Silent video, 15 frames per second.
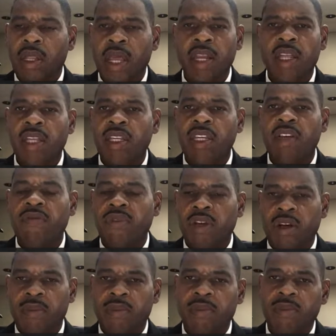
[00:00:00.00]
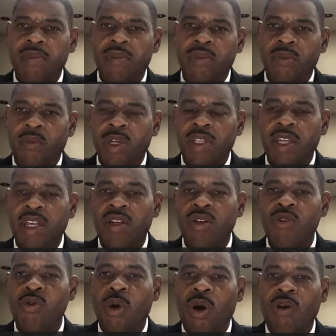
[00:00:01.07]
they didn't give them what they
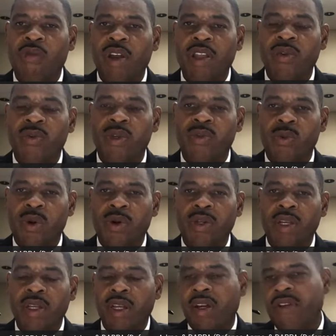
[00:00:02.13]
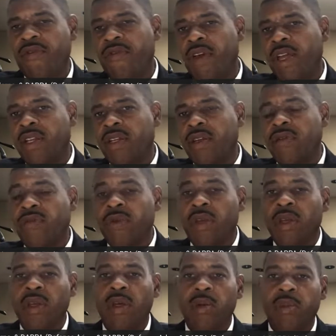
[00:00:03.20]
knew already was working and effective,
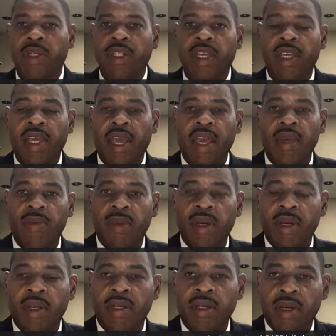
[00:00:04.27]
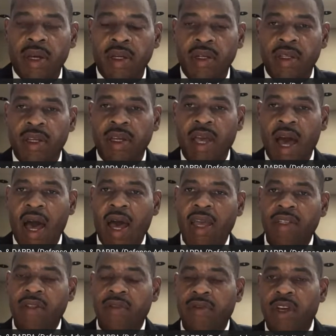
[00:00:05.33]
but they came in under the
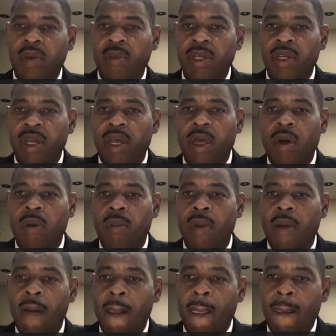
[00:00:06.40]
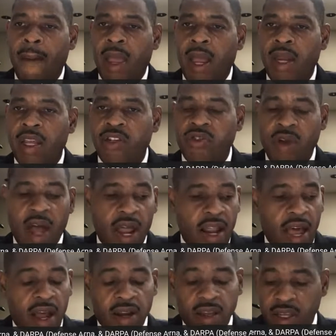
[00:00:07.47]
guise of coming to help, and they
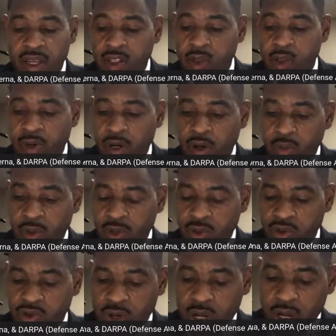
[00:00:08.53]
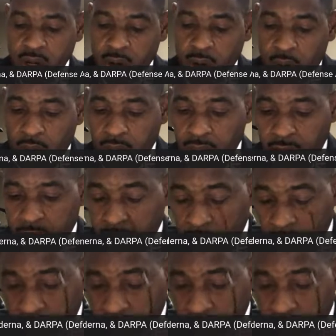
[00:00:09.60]
tried out an experimental drug on it.